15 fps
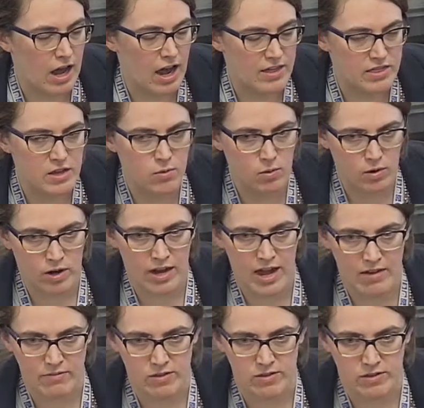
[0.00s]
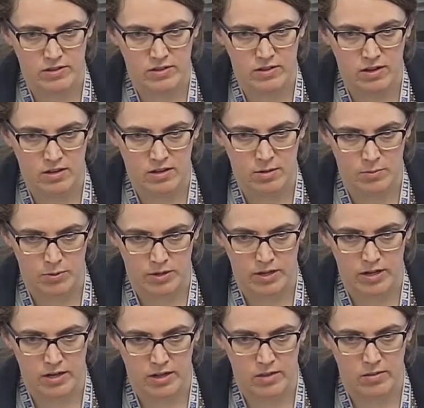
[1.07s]
think we're going to have this
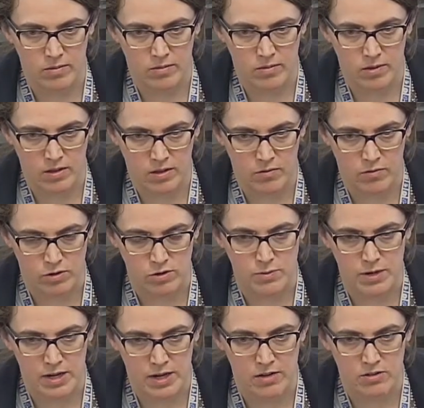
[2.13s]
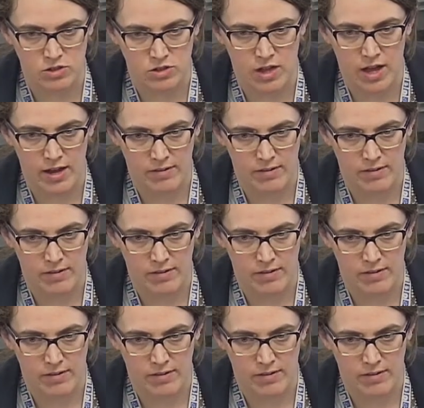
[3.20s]
completed in the first meeting in July.